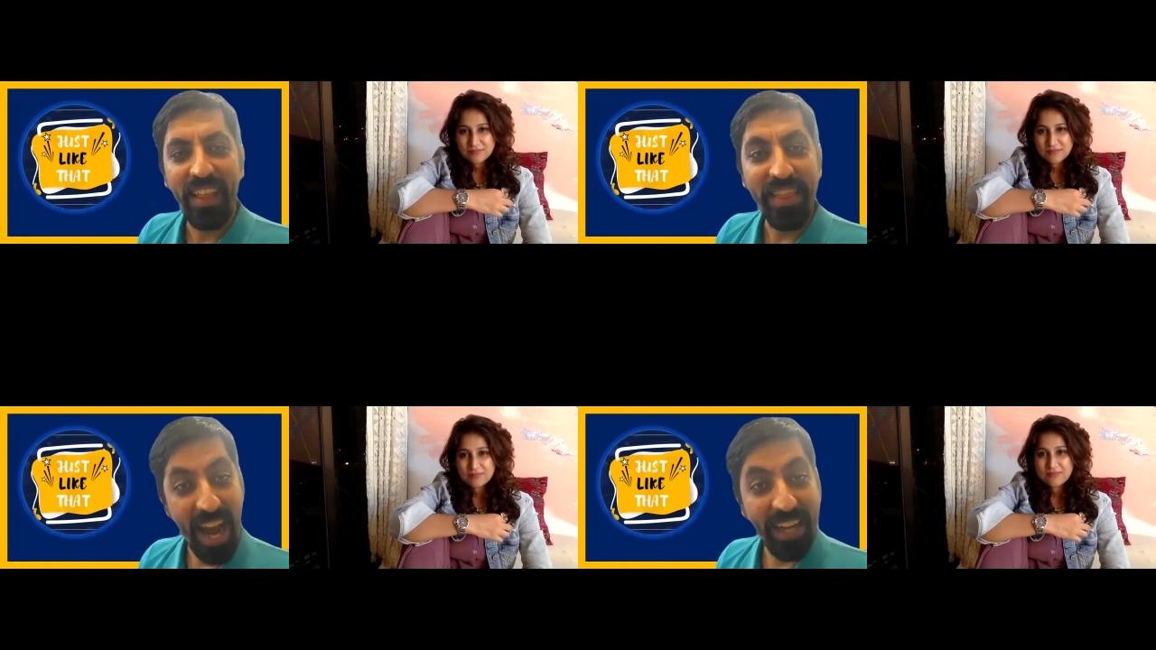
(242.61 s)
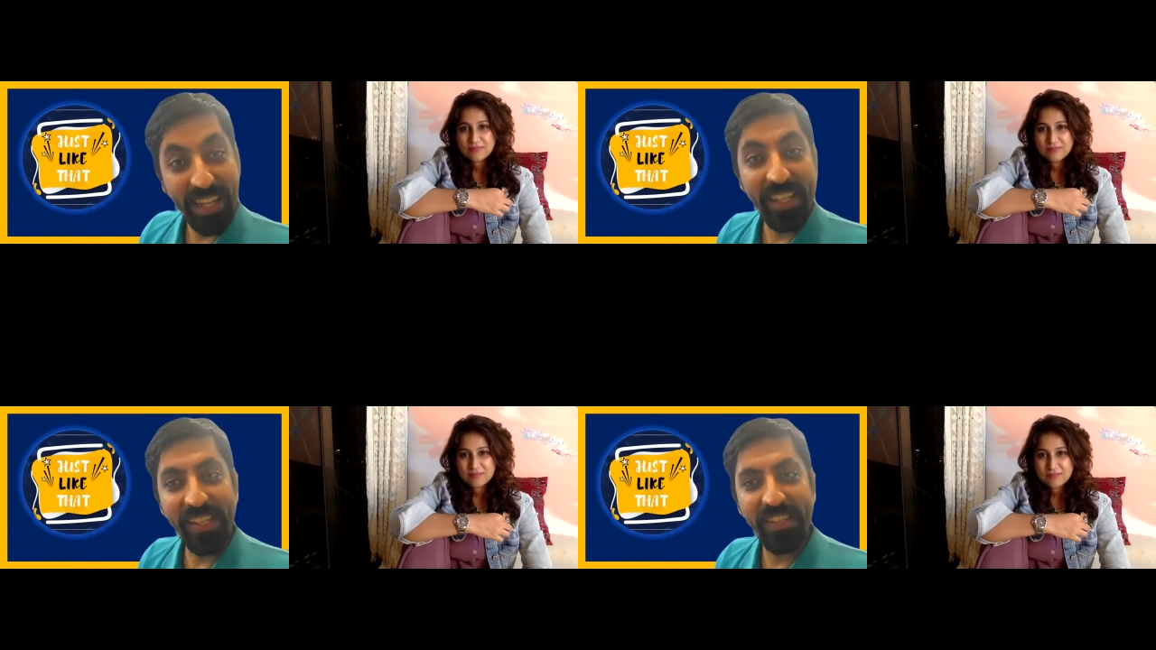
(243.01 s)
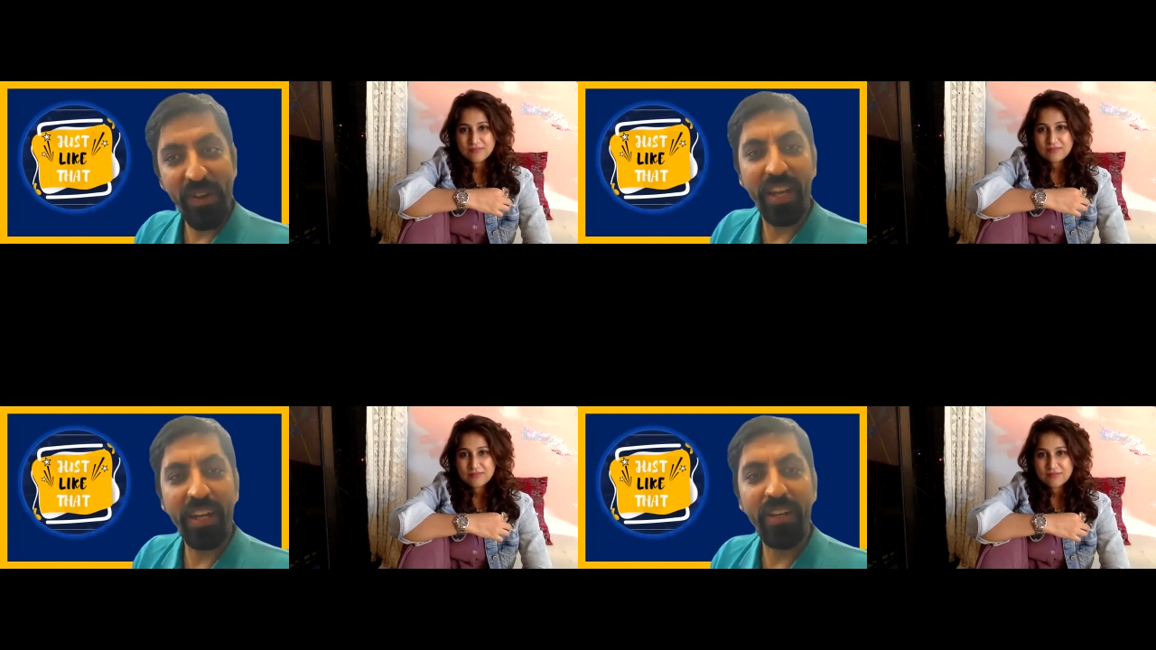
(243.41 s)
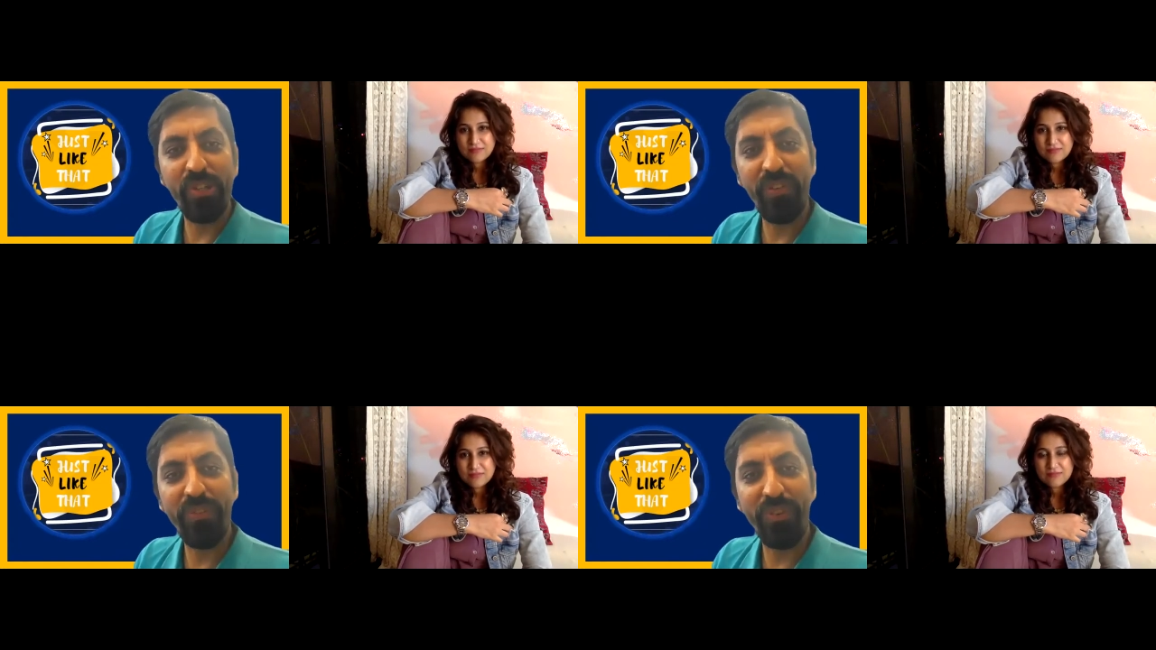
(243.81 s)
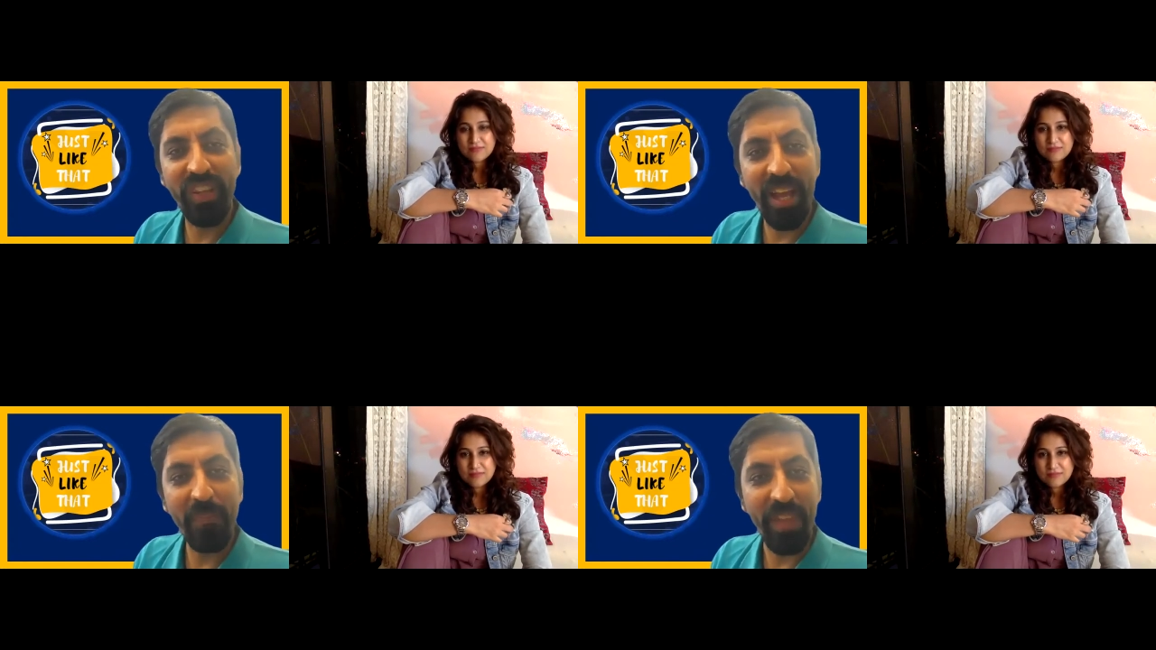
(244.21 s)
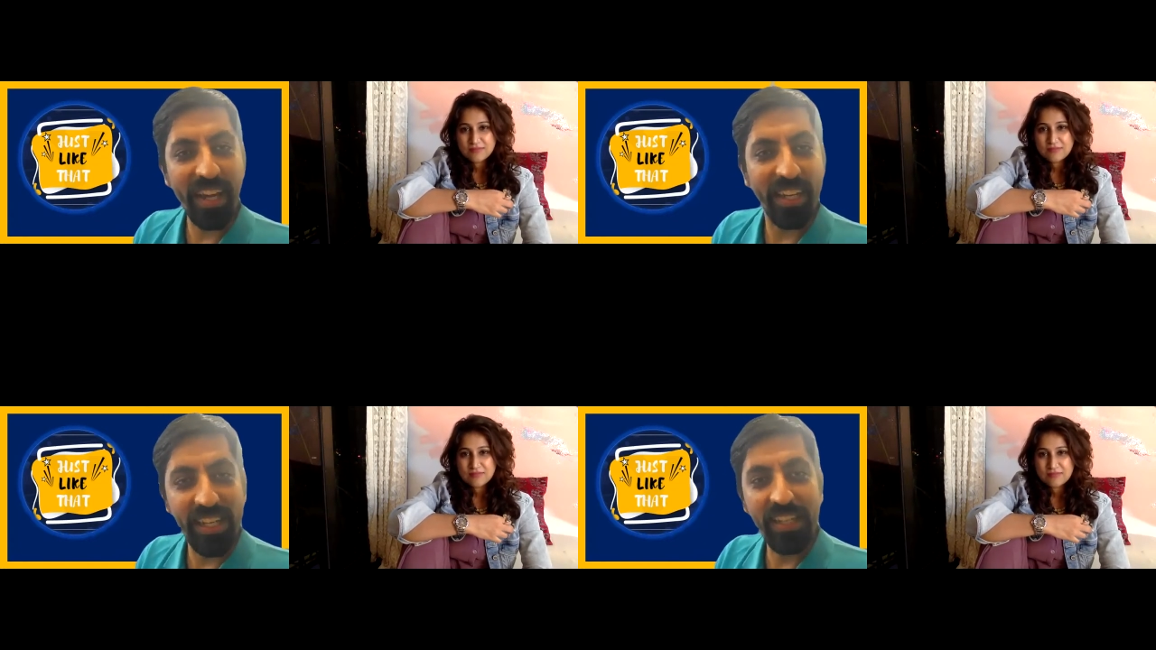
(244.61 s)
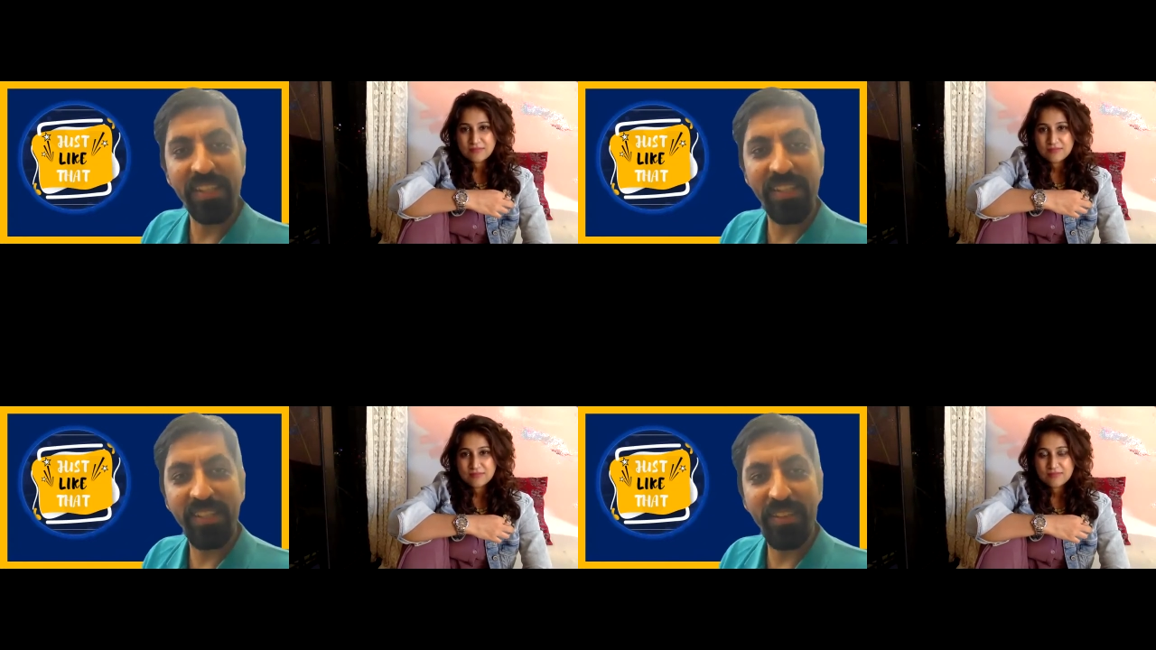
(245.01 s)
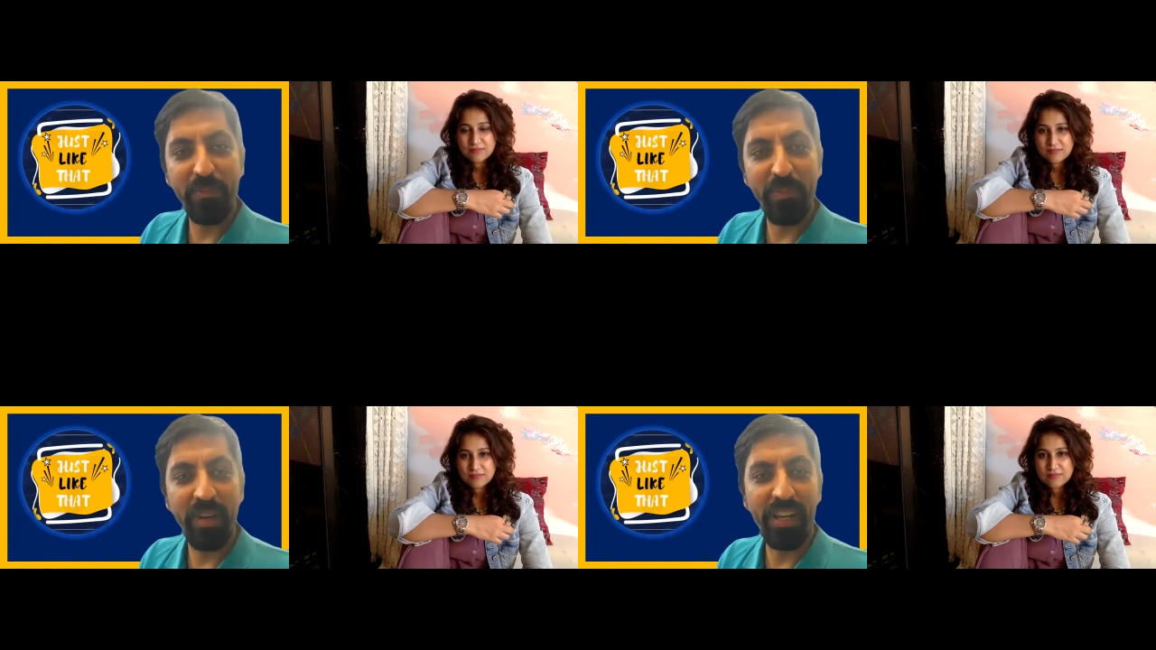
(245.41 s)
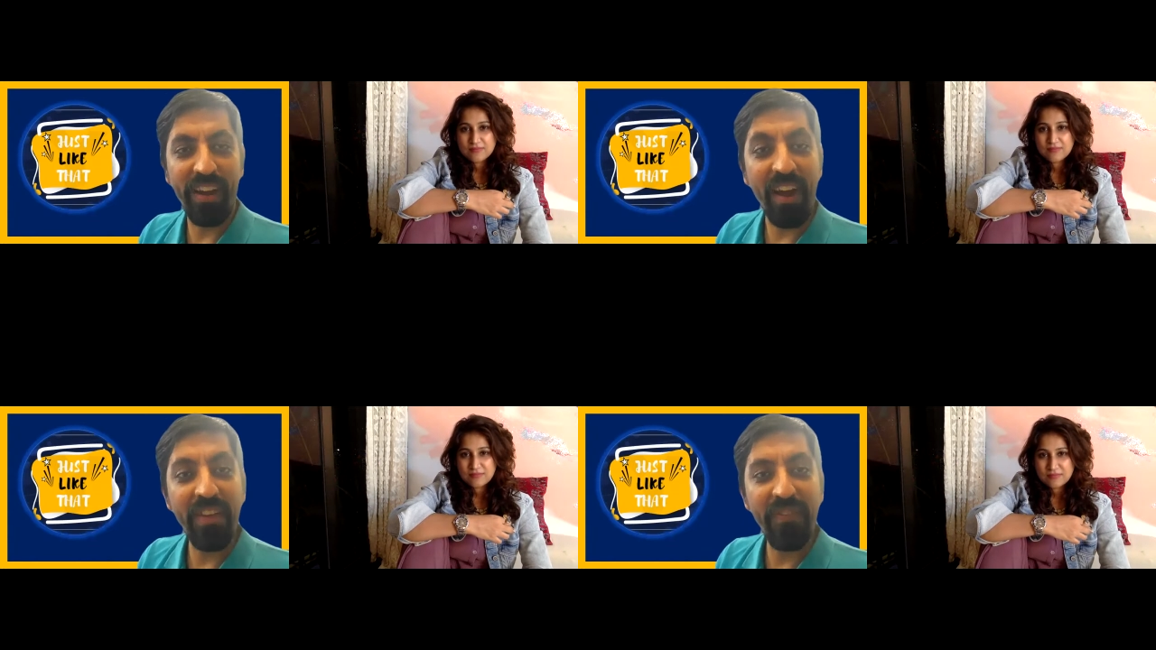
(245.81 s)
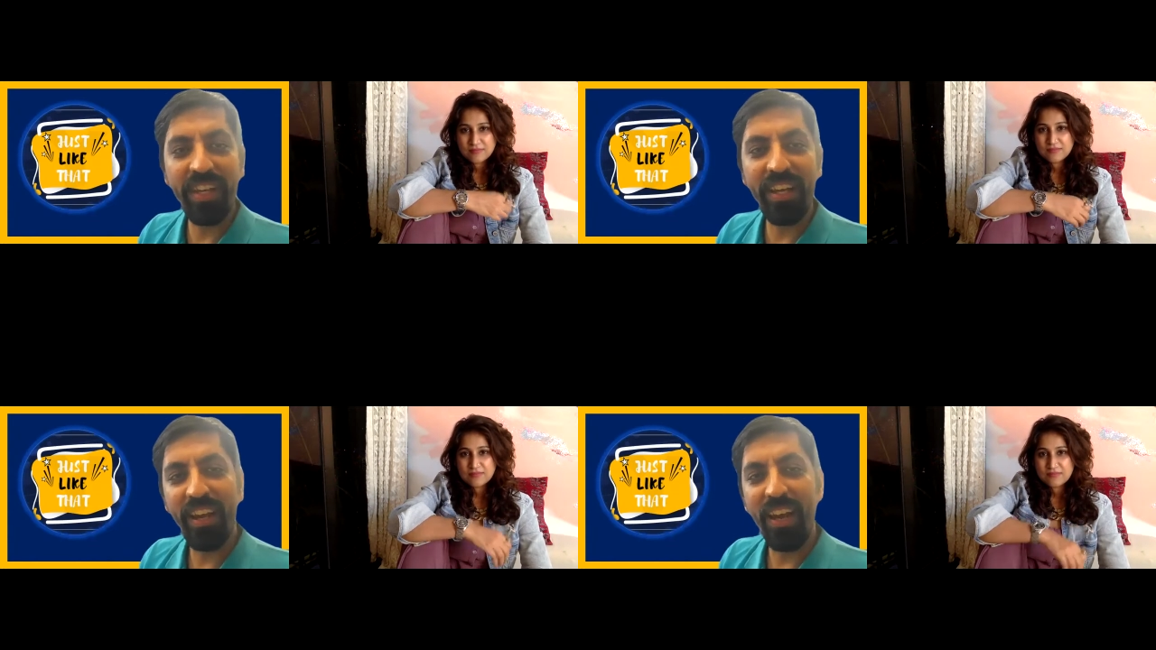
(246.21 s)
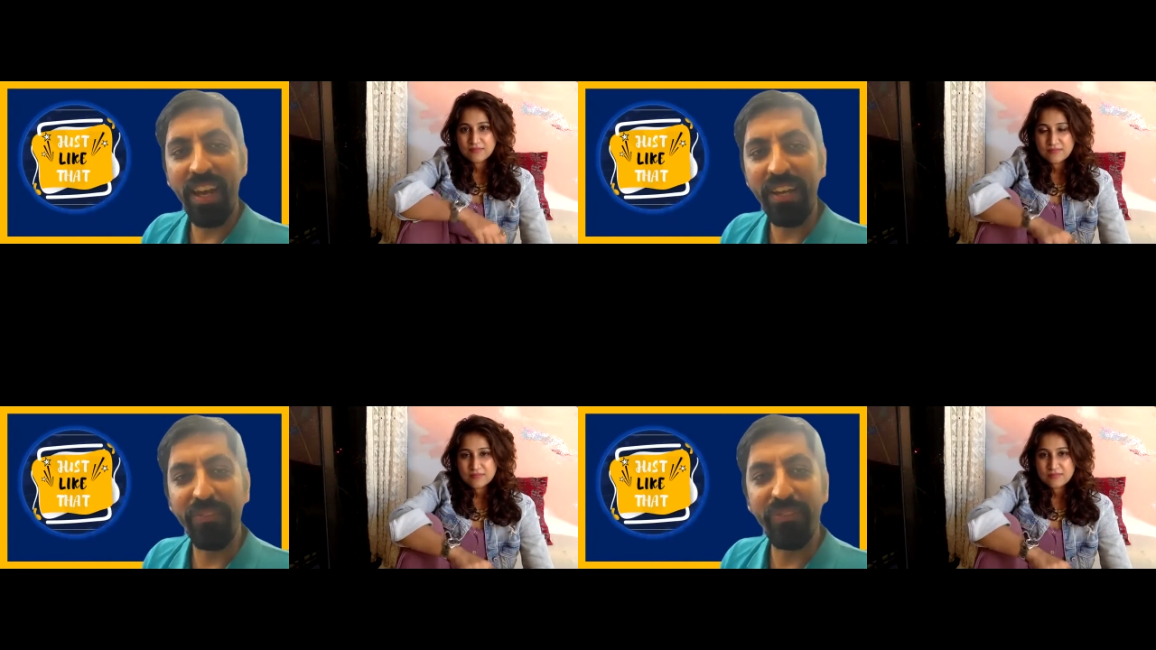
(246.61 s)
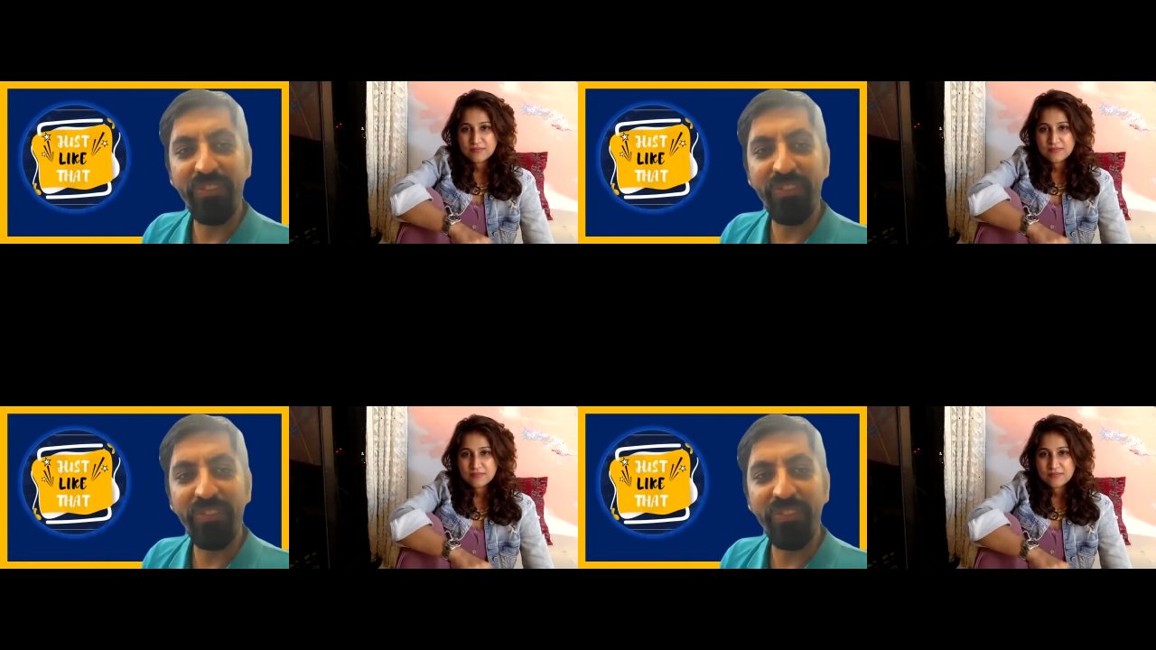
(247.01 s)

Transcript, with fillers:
Speaker 1: that is recognition for them. That is arriving in life.